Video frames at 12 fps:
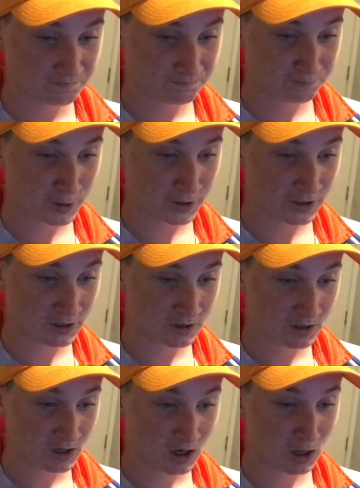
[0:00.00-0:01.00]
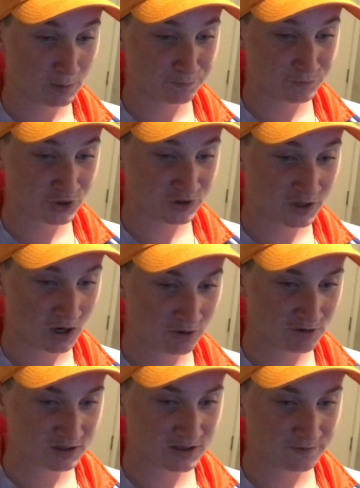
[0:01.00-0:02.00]
But yeah. She's
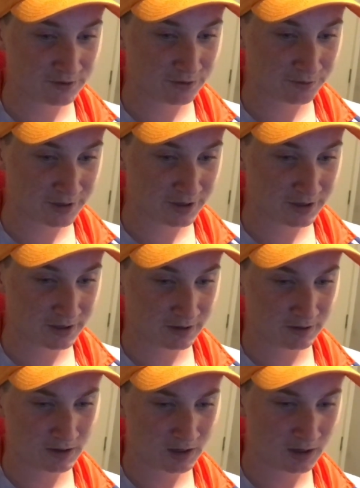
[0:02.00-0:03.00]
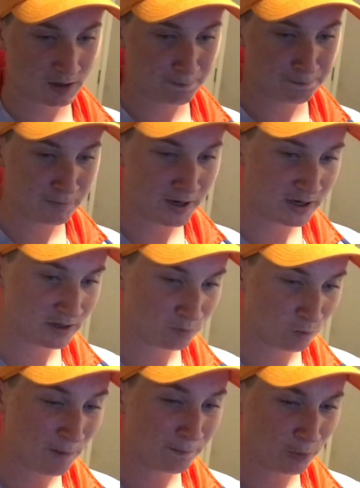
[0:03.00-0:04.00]
173
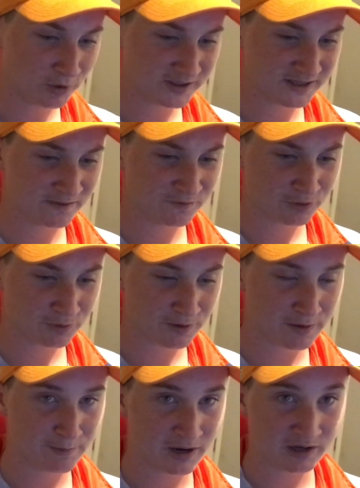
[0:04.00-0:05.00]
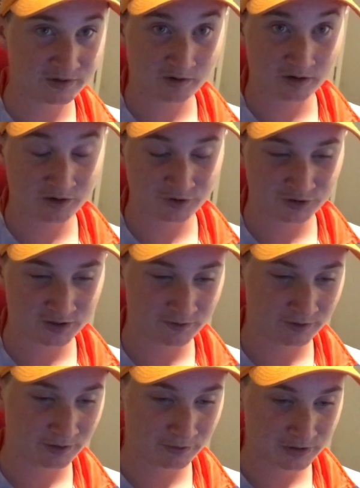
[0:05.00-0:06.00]
1.73 meters, not
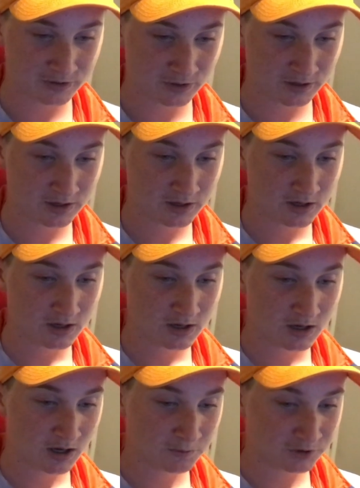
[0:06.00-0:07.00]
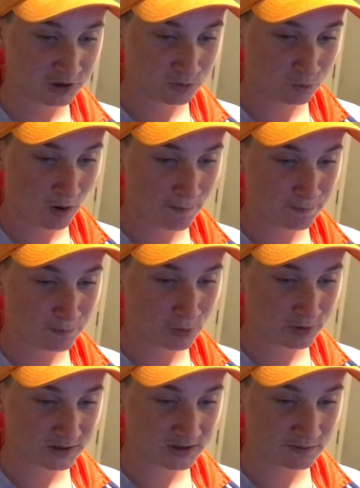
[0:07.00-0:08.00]
173. Sorry. She's
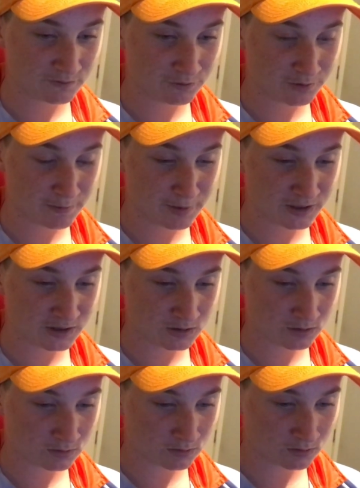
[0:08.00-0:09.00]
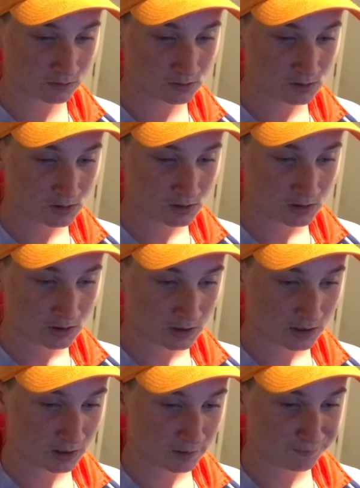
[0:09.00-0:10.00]
1.73 meters tall,
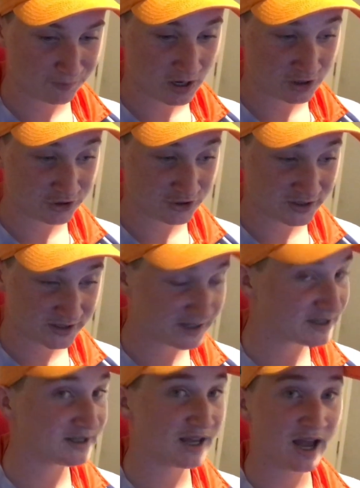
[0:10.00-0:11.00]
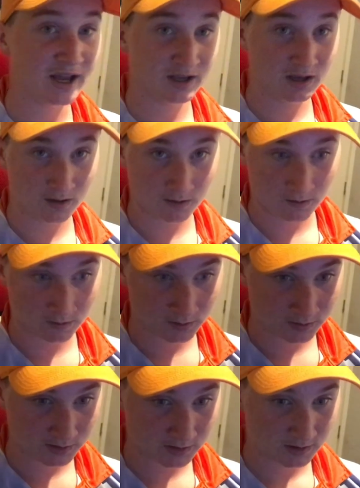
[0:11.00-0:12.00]
and she's 68
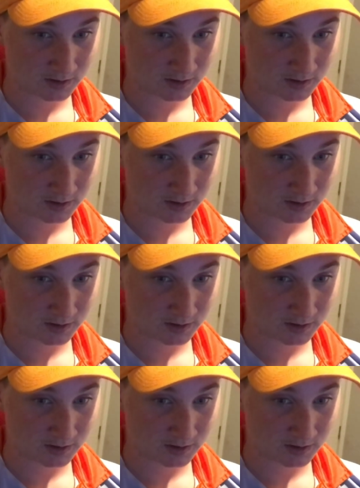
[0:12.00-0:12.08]
kilos.